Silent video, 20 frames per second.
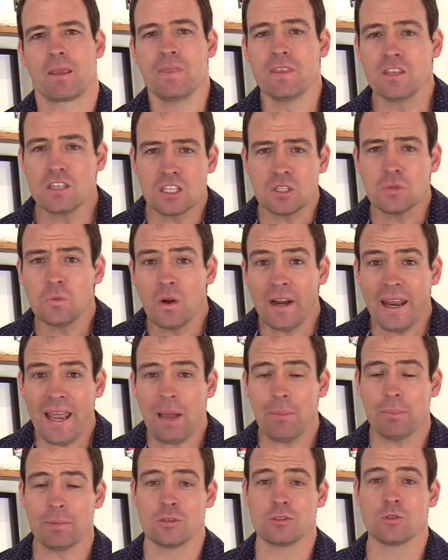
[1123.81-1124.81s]
This is what
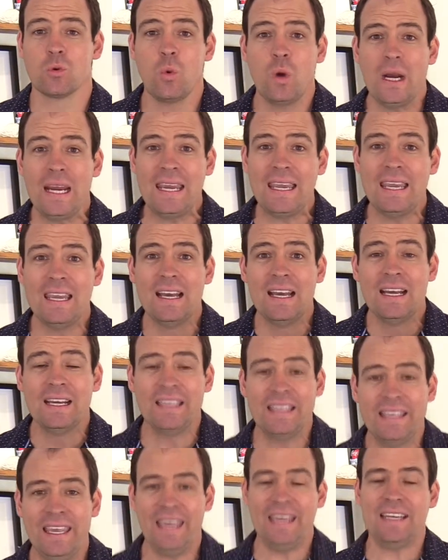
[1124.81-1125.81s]
happens. We
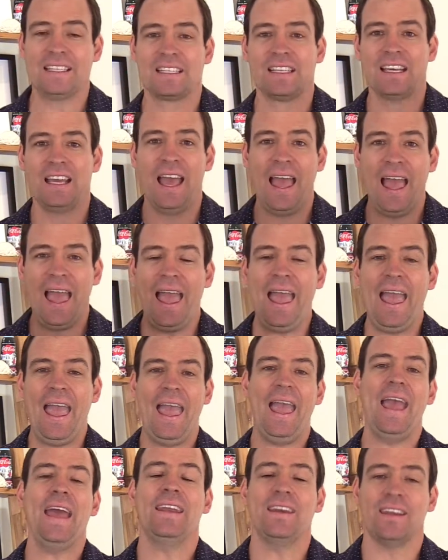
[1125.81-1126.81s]
get
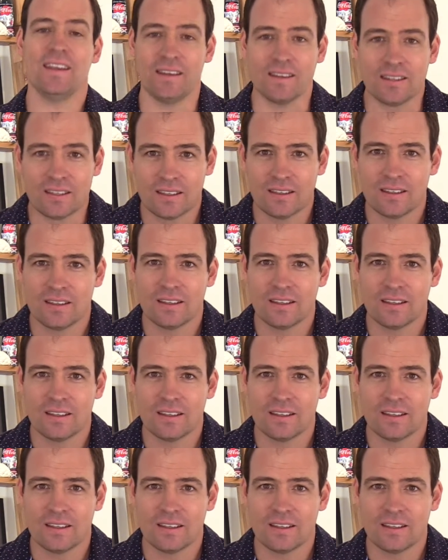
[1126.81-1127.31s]
added.